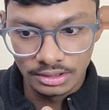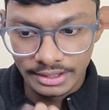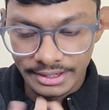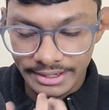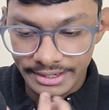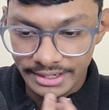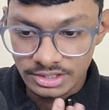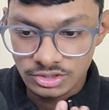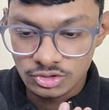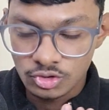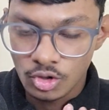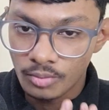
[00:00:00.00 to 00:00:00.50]

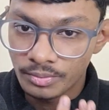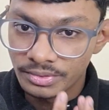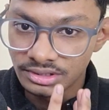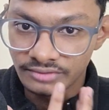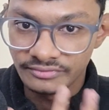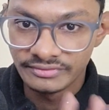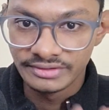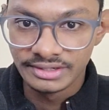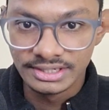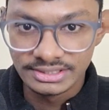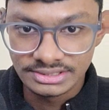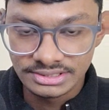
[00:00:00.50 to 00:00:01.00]
get a job in
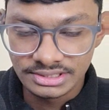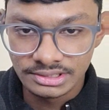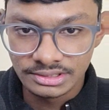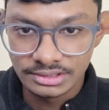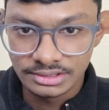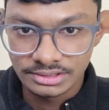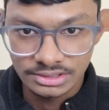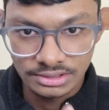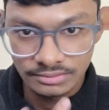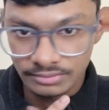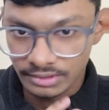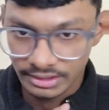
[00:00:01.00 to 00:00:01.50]
the VLSA
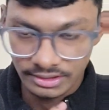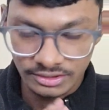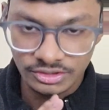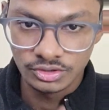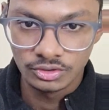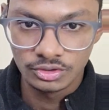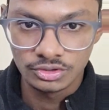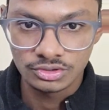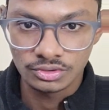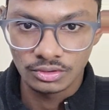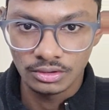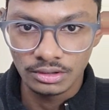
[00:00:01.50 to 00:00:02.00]
industry, like
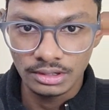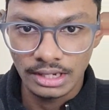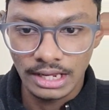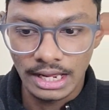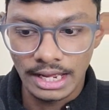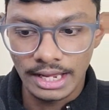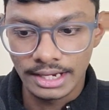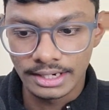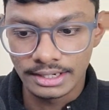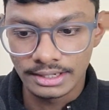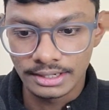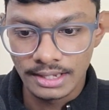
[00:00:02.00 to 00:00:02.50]
sure shot,
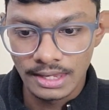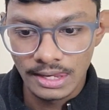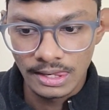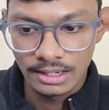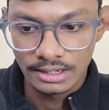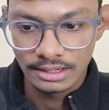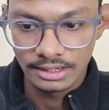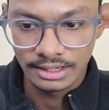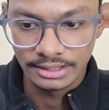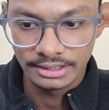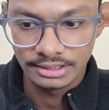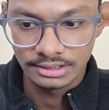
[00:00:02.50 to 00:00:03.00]
and
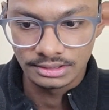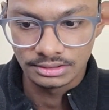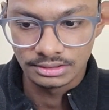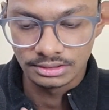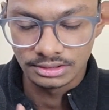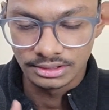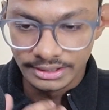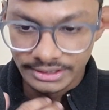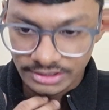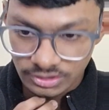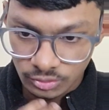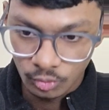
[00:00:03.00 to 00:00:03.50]
like
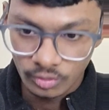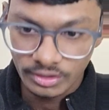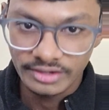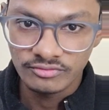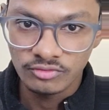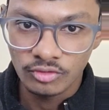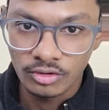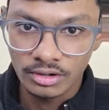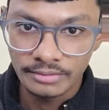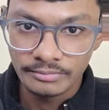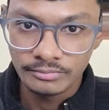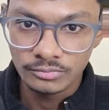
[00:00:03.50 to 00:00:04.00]
it's okay
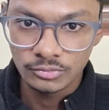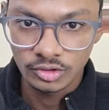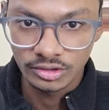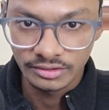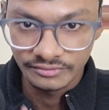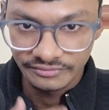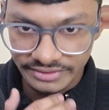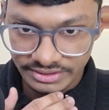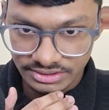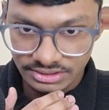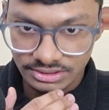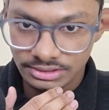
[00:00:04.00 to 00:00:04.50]
for him to
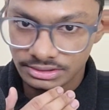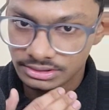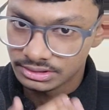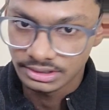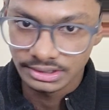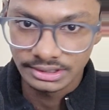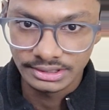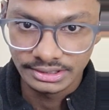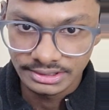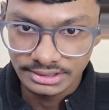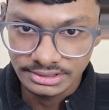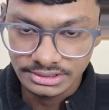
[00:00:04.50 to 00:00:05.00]
invest
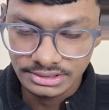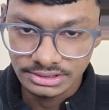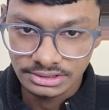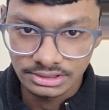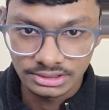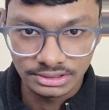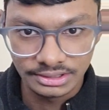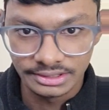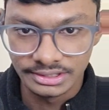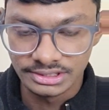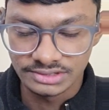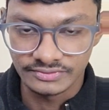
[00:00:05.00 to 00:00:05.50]
3 years,
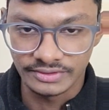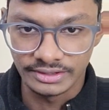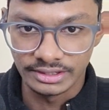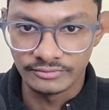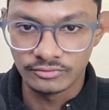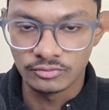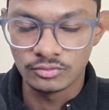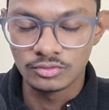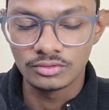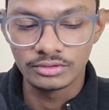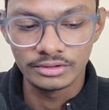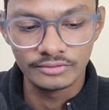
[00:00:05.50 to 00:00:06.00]
then it's fine.
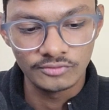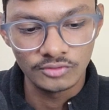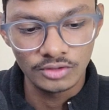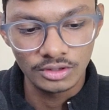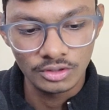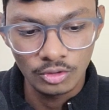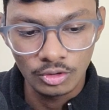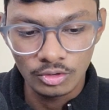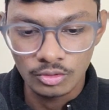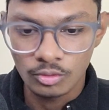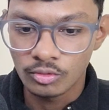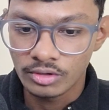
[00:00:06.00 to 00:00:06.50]
If you are
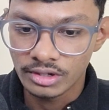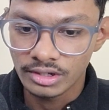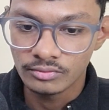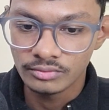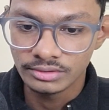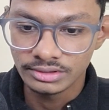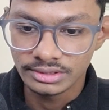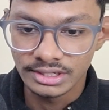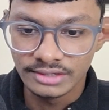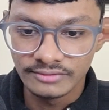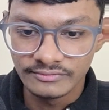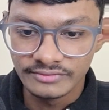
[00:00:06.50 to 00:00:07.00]
not okay
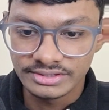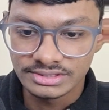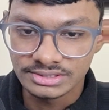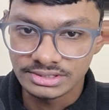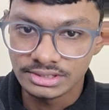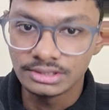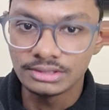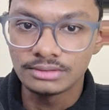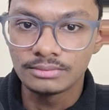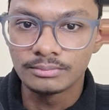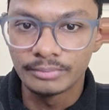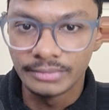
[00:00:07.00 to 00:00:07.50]
with
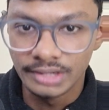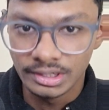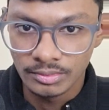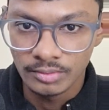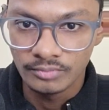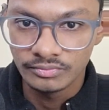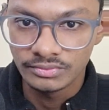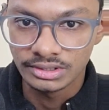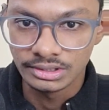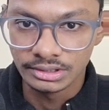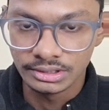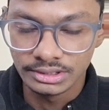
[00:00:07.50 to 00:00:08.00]
investing
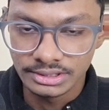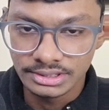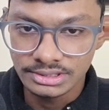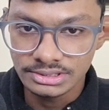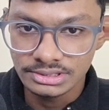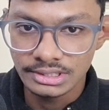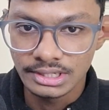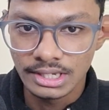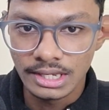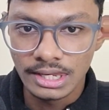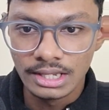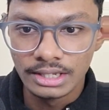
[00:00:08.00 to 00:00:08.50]
minimum 3
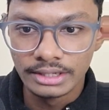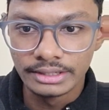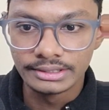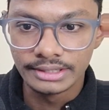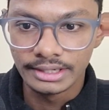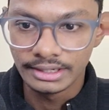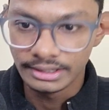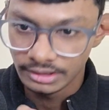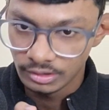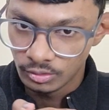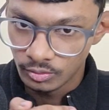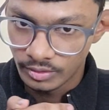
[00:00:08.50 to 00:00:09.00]
years,
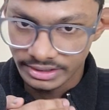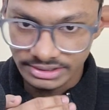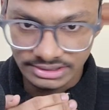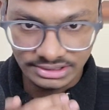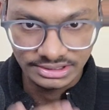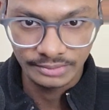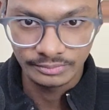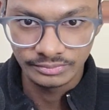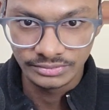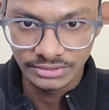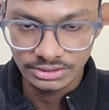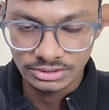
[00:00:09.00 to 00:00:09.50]
then you can
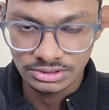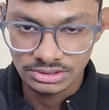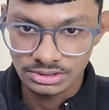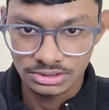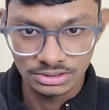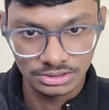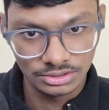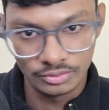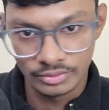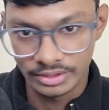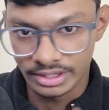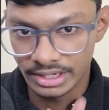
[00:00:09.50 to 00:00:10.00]
skip
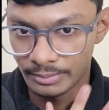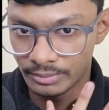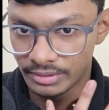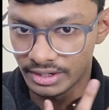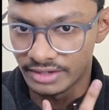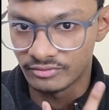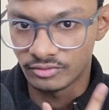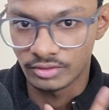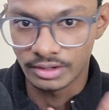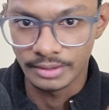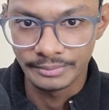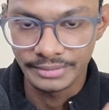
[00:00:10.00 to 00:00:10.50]
this. You can
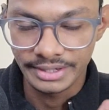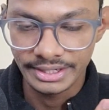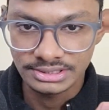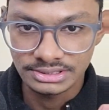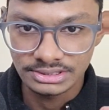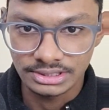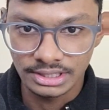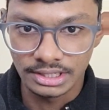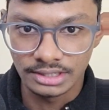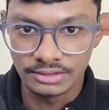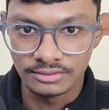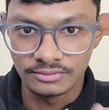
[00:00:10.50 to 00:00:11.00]
apply for
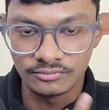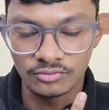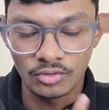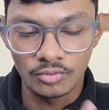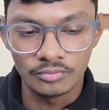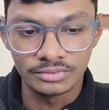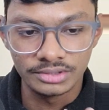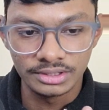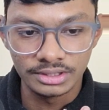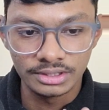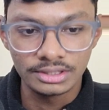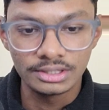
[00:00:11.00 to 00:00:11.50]
MTechs, and
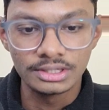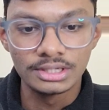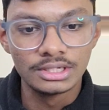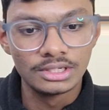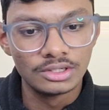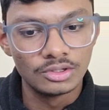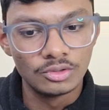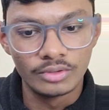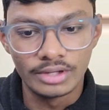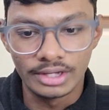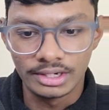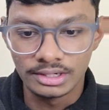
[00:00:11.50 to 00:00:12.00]
from there
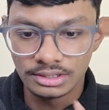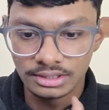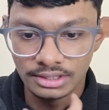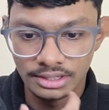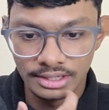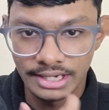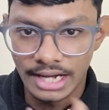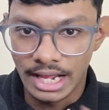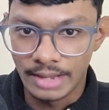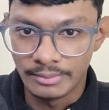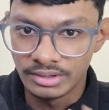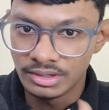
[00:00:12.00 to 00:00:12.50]
you can
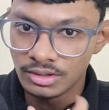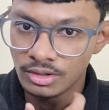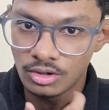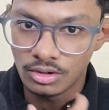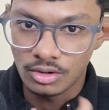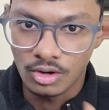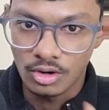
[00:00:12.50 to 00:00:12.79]
grab a